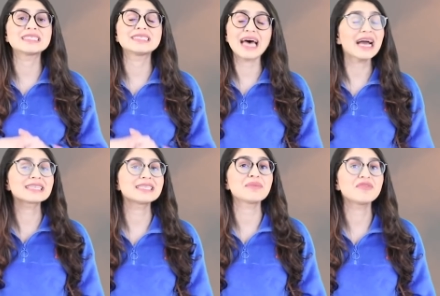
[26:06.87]

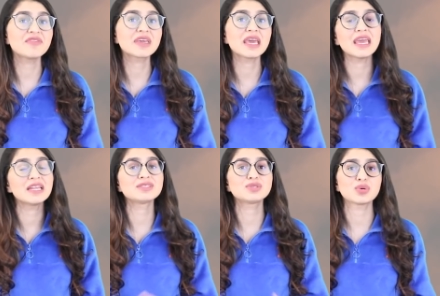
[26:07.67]
exact same figure in
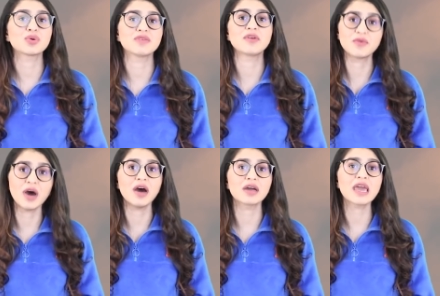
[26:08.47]
his tour of
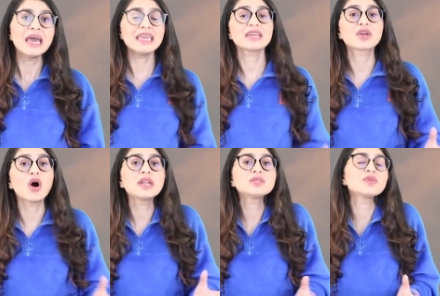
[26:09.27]
Iraq. He had
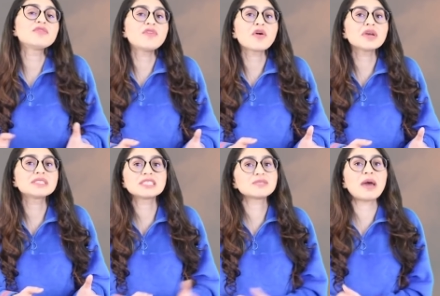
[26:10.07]
gone into a
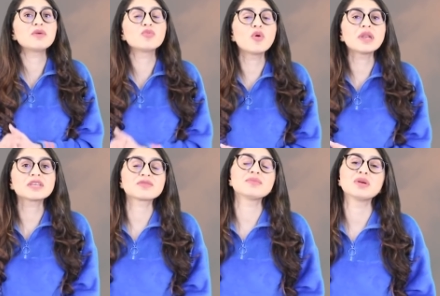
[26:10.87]
forest despite
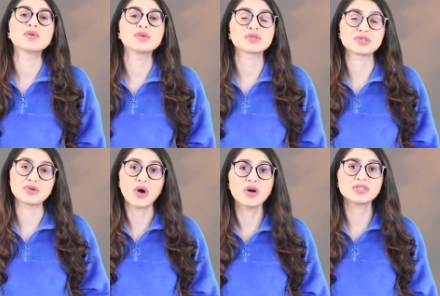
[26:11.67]
warnings from locals
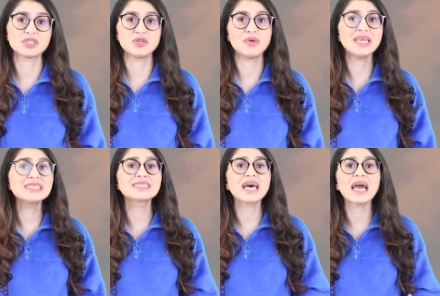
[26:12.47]
not to.
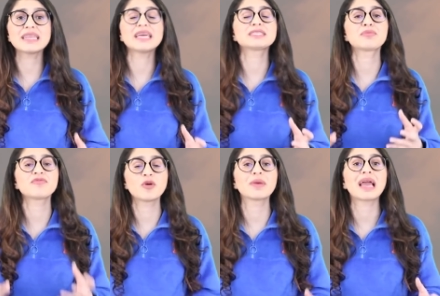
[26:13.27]
Inside, he had to
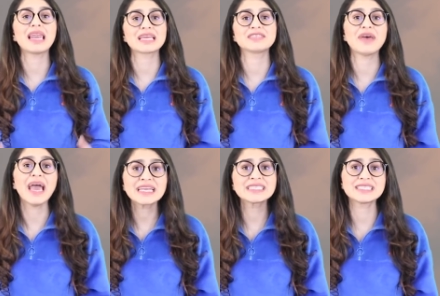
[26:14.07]
perform a collective
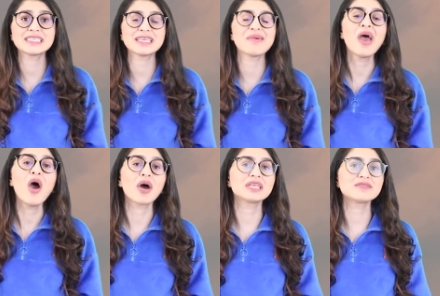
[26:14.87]
exorcism
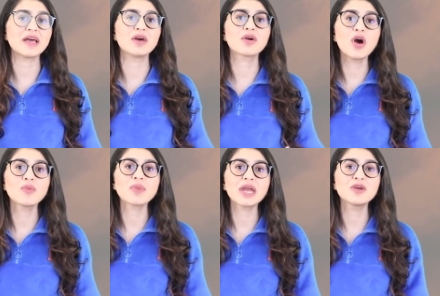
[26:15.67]
on his fellow
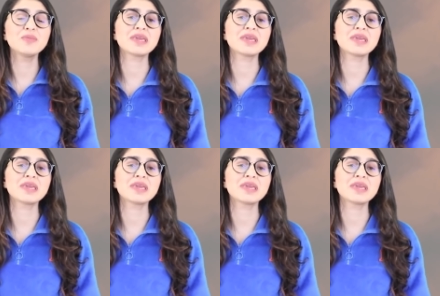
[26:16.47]
comrade who